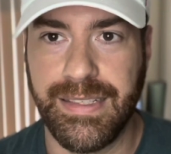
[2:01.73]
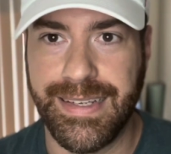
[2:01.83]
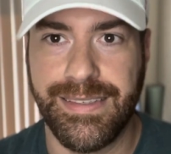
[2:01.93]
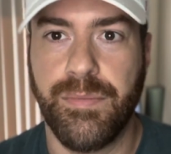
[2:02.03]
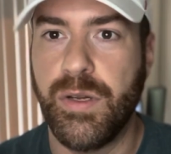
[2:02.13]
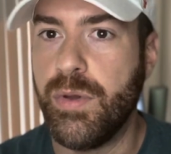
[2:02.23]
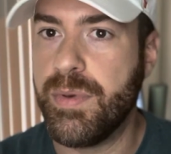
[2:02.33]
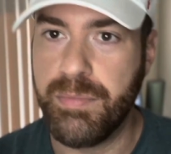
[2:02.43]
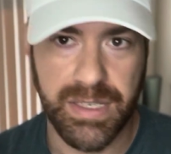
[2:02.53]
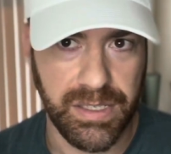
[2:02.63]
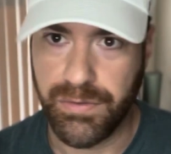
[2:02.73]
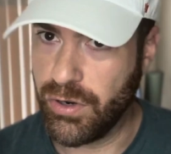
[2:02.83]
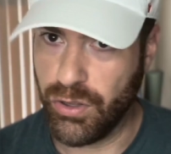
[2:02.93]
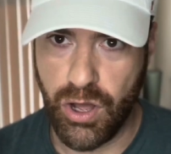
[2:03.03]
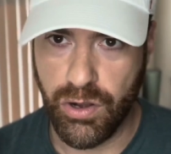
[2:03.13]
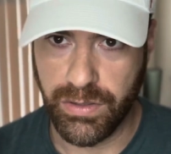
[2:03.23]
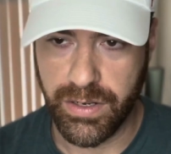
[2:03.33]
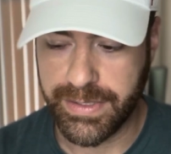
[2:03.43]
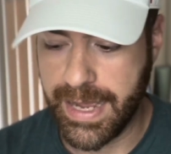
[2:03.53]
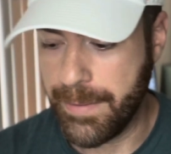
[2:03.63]
That's something we've been missing for a long, long
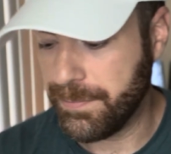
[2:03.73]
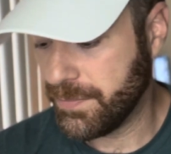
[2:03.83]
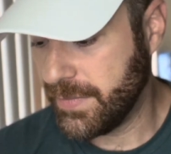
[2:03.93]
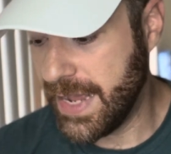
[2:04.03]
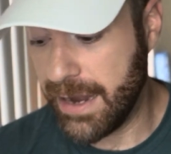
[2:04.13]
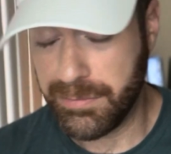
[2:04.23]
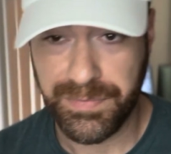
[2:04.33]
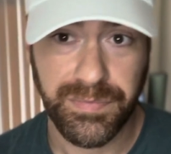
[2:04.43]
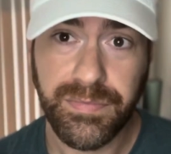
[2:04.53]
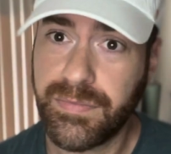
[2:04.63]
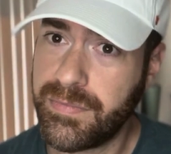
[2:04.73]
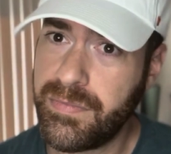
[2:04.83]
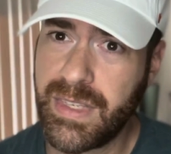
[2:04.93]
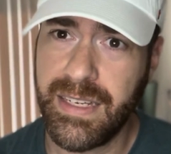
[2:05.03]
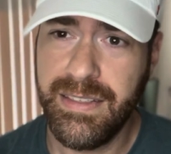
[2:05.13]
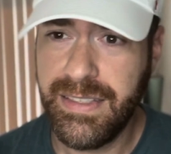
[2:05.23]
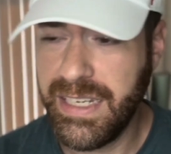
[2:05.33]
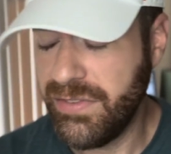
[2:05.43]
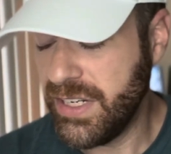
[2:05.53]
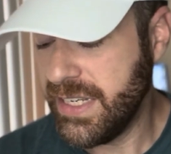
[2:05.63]
time. Now,
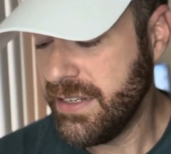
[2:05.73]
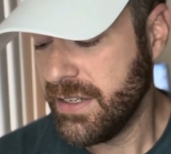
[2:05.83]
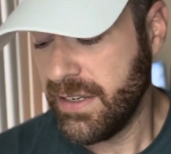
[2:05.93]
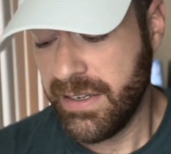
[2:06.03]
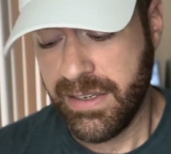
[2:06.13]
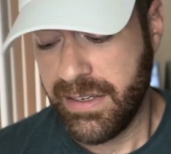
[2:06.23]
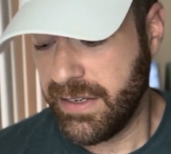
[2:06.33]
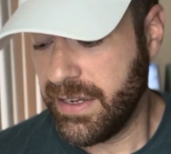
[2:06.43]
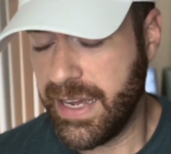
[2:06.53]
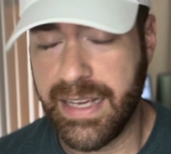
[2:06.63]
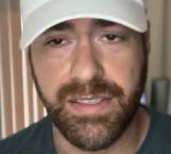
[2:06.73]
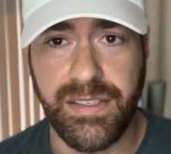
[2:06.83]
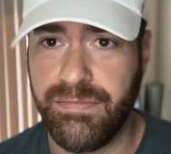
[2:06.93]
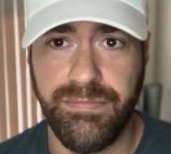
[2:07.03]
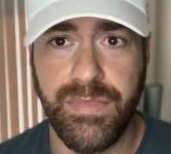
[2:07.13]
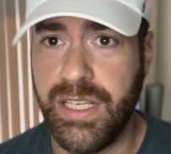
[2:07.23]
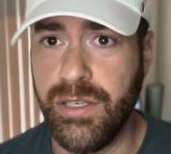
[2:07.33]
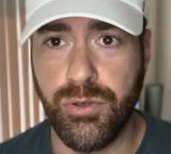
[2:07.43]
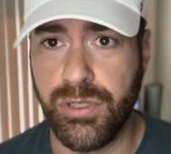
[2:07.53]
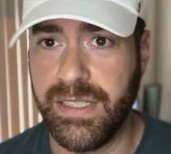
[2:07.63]
TBD, as he
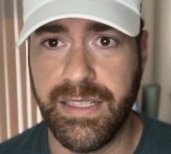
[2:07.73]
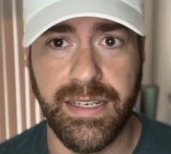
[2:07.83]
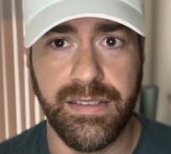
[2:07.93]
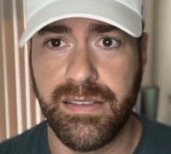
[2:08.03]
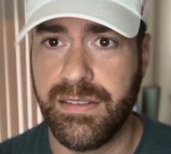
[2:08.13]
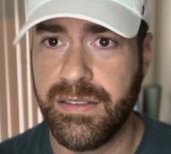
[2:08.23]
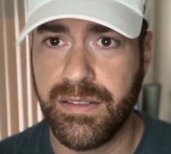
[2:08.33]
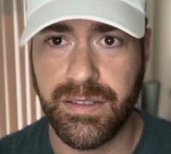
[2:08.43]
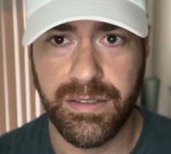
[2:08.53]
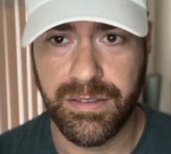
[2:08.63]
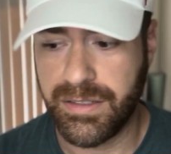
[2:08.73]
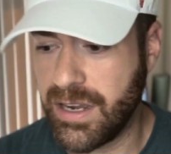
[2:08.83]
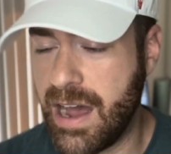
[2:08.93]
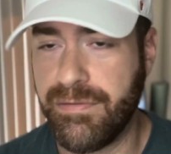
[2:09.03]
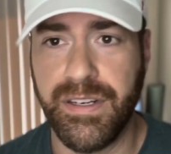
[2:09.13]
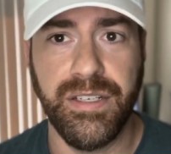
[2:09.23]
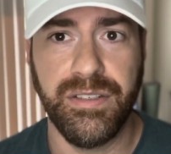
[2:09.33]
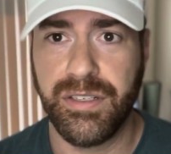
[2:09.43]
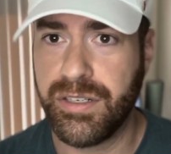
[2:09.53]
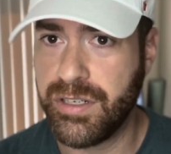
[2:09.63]
usually does, confident,
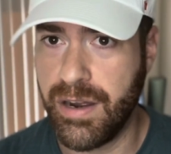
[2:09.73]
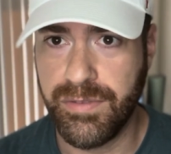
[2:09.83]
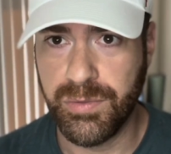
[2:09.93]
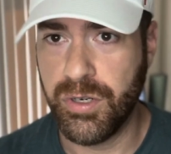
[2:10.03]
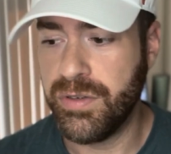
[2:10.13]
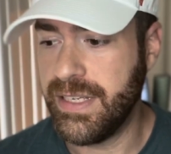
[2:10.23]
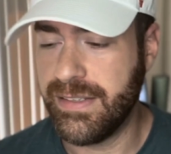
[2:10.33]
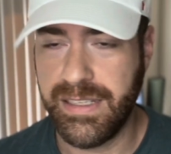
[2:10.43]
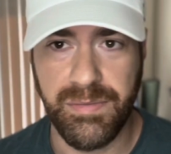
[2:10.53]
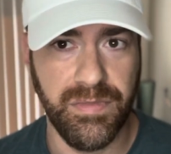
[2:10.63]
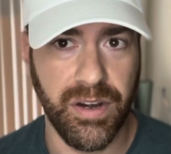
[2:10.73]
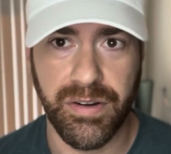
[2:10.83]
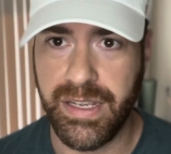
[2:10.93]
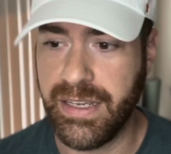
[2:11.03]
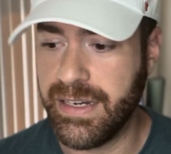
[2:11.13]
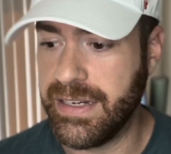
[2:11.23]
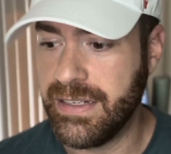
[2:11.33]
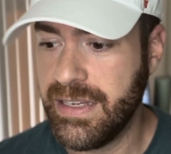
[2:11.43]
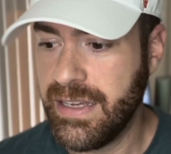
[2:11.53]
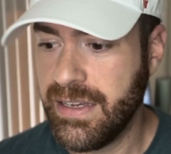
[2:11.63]
comfortable. He seemed
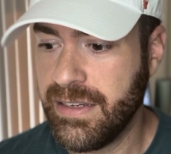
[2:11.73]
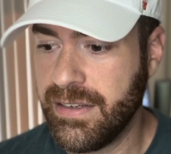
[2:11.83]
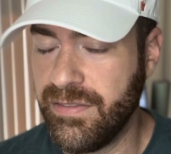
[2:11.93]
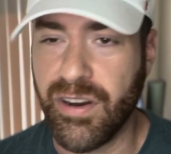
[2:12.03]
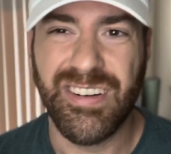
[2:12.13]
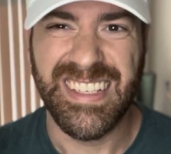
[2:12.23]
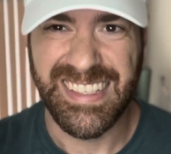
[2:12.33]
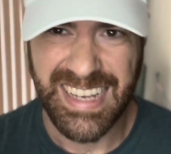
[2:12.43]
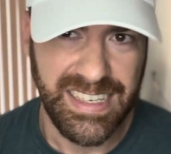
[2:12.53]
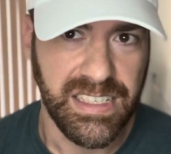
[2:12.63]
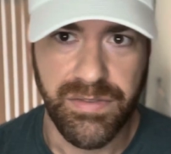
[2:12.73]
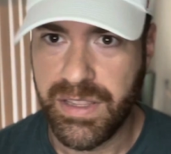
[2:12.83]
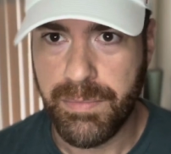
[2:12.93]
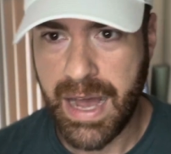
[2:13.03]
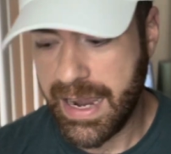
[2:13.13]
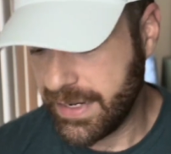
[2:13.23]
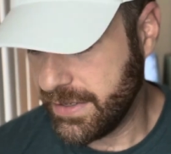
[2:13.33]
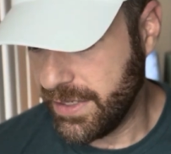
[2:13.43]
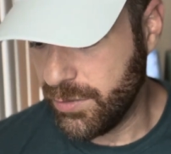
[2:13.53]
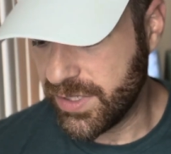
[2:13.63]
very decisive in the
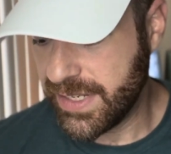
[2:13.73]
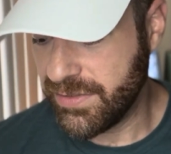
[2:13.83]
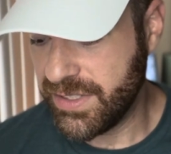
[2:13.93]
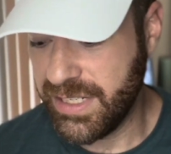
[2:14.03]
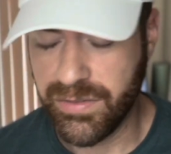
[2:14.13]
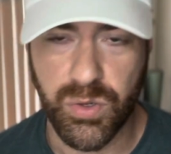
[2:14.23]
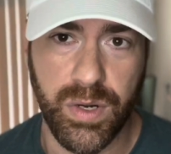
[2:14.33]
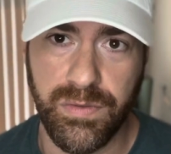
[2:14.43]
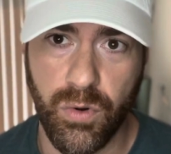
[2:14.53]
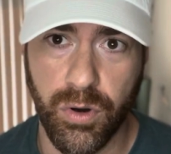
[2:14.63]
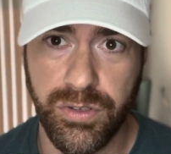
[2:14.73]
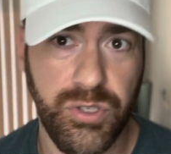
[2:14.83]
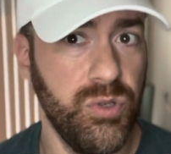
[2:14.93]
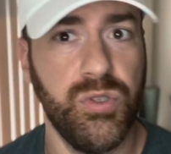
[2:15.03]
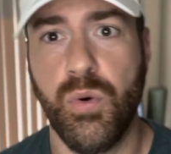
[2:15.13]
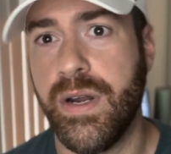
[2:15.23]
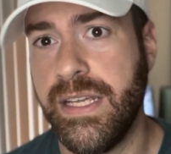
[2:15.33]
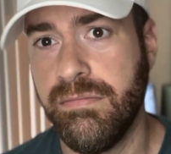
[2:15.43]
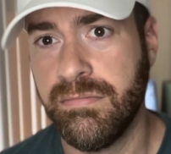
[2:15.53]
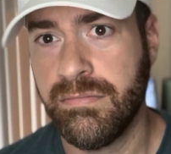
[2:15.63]
pocket. He was 17 of 24,
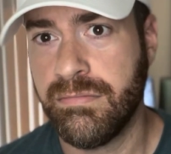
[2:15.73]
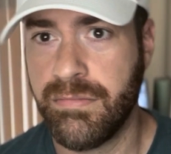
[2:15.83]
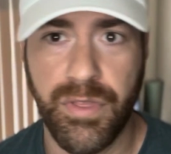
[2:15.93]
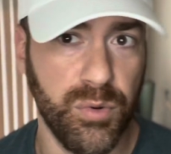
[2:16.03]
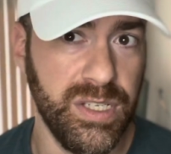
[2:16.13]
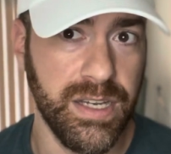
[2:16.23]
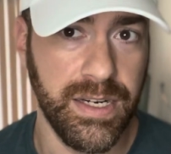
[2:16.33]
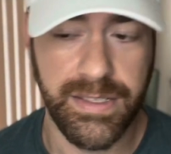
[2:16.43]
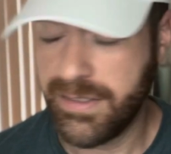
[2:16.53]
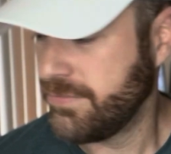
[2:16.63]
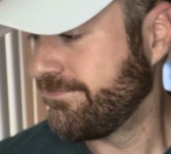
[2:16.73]
220, 3 tutties.